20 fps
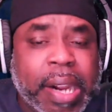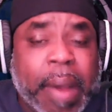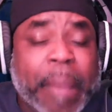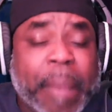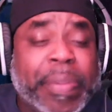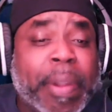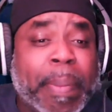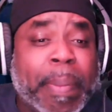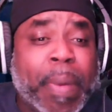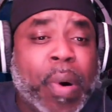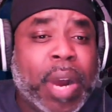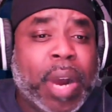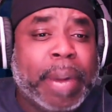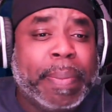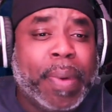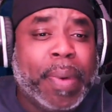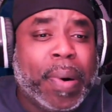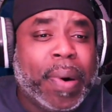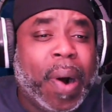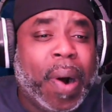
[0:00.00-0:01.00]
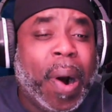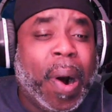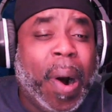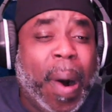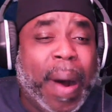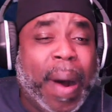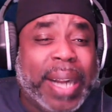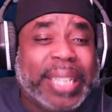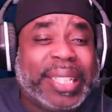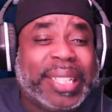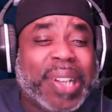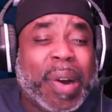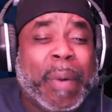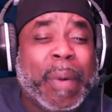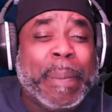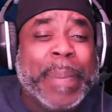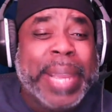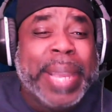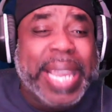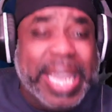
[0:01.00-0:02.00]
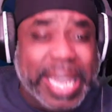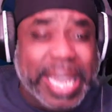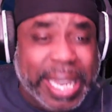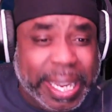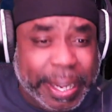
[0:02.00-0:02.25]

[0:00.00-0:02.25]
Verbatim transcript: the more and more hard it's going to be.